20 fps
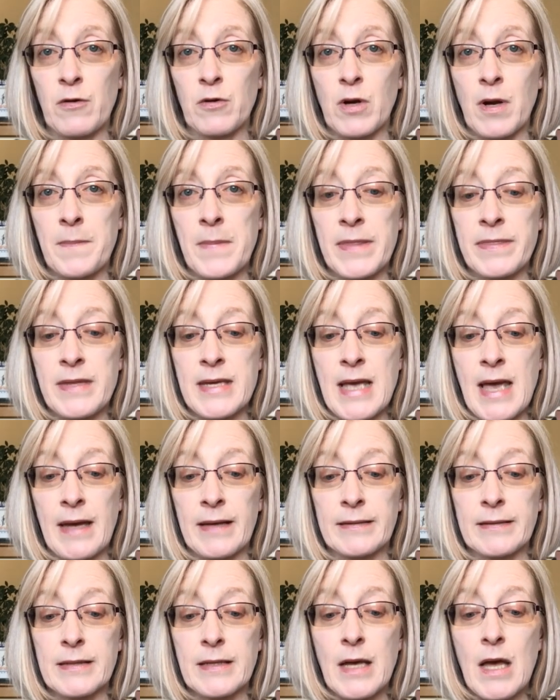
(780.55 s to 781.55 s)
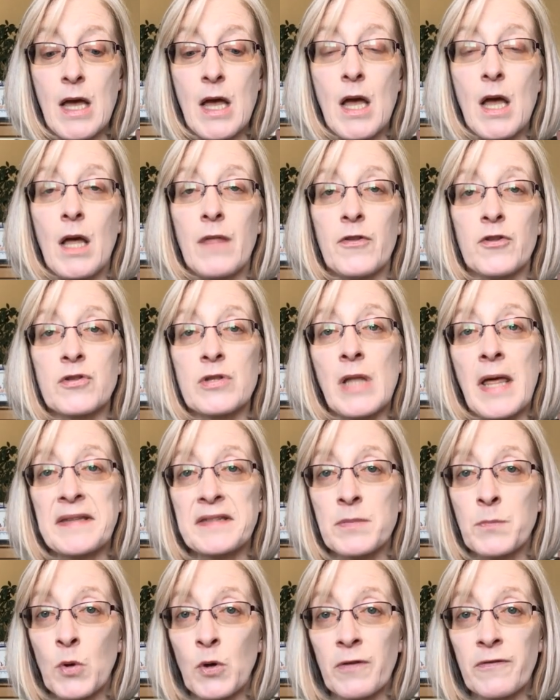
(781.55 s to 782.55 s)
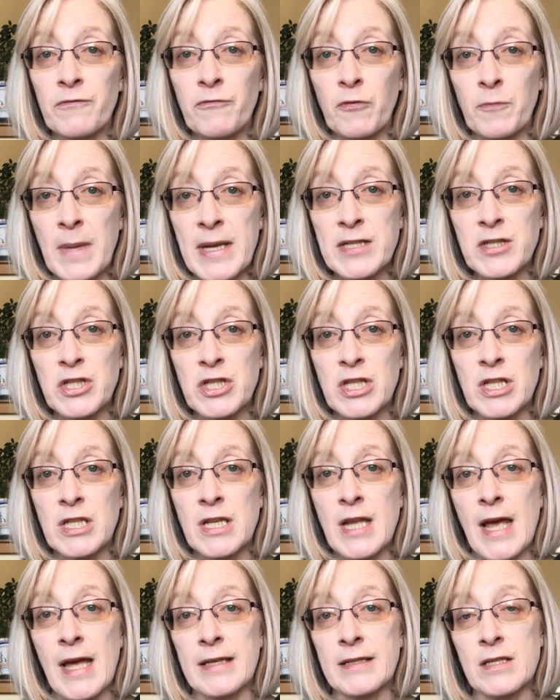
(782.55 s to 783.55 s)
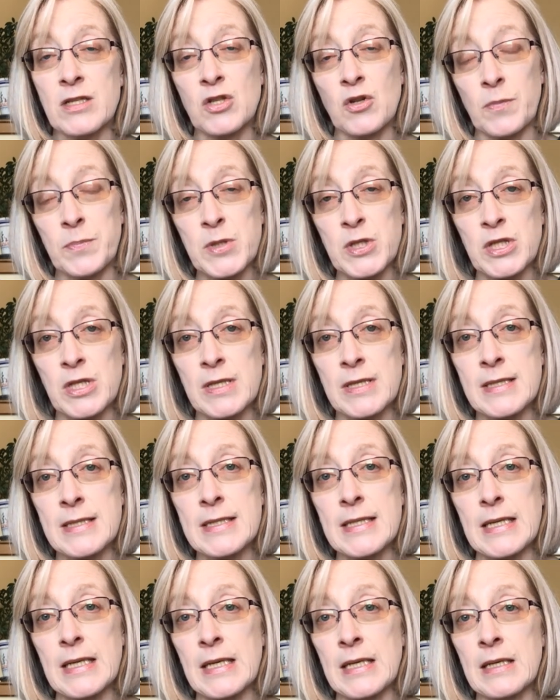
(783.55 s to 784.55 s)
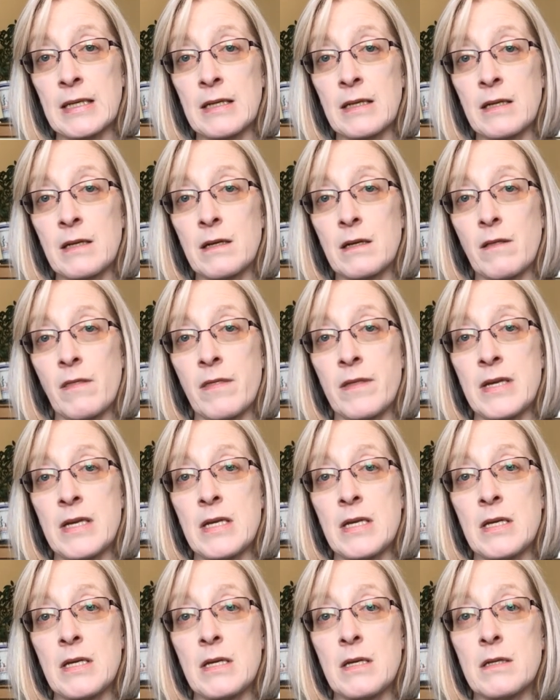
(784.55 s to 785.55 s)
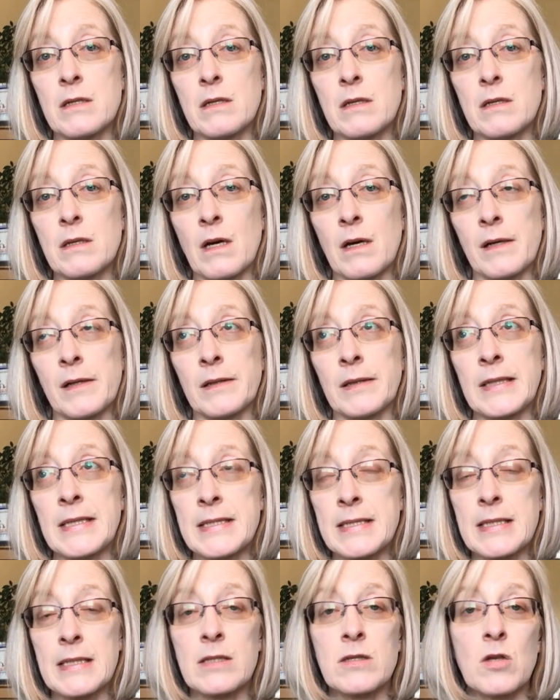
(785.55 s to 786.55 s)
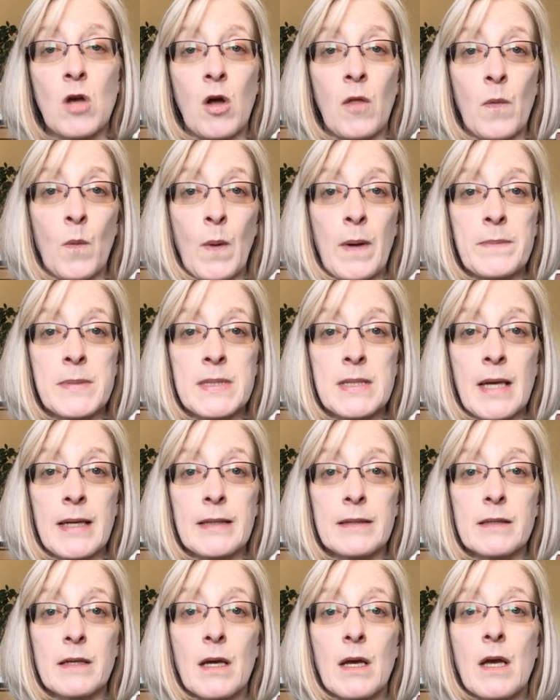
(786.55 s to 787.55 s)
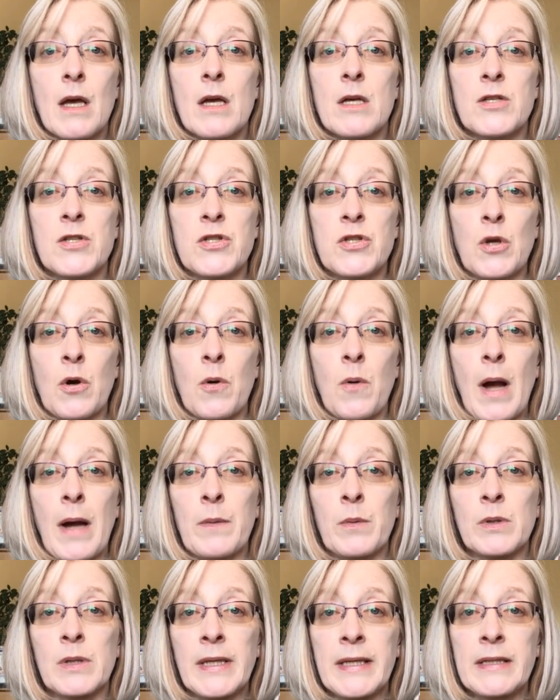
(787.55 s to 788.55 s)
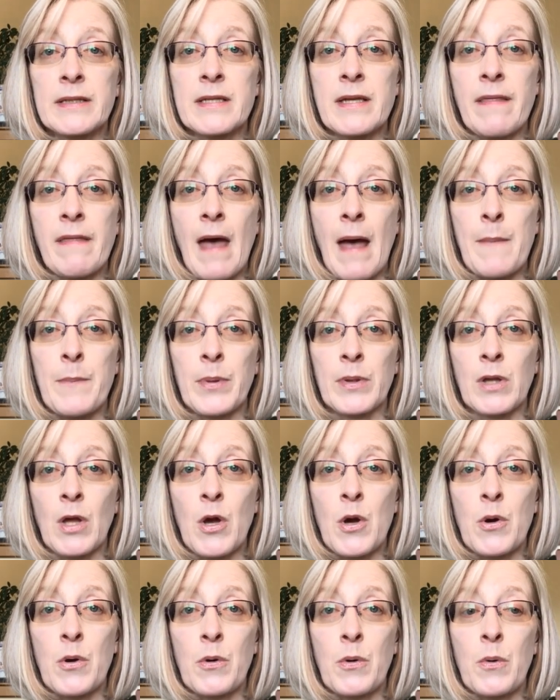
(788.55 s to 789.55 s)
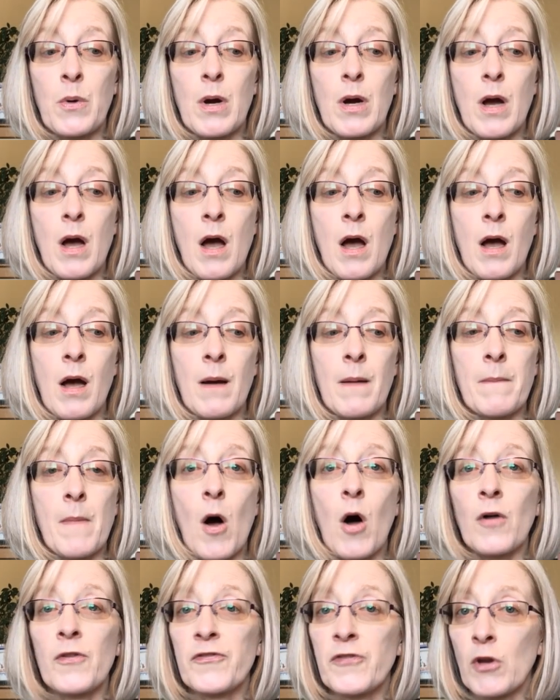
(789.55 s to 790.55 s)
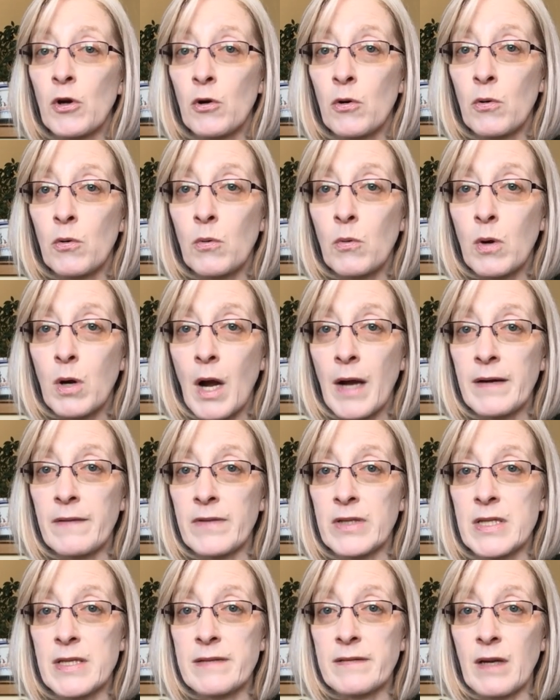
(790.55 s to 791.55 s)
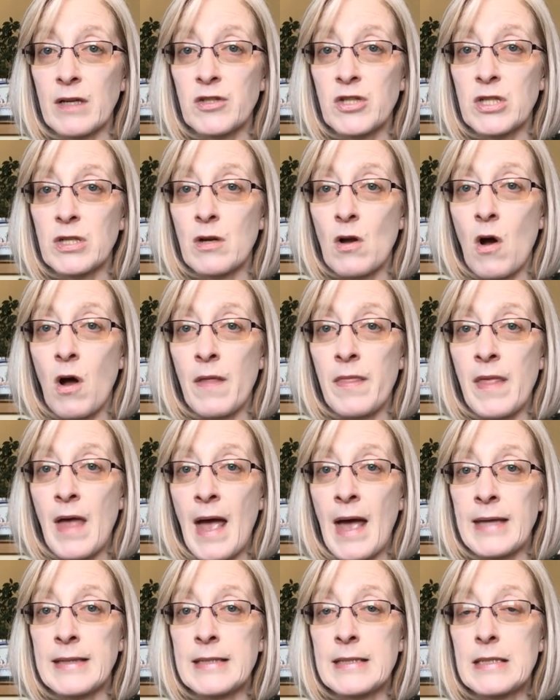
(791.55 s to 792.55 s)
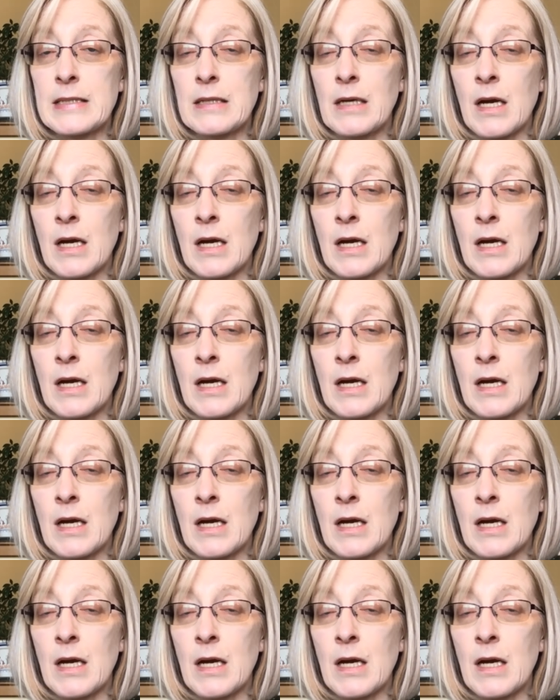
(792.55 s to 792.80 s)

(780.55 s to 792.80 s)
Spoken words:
outcome at the end. There's lots more information and descriptions in the listings on the website, so I will link to that below. Also kind of a discussion on that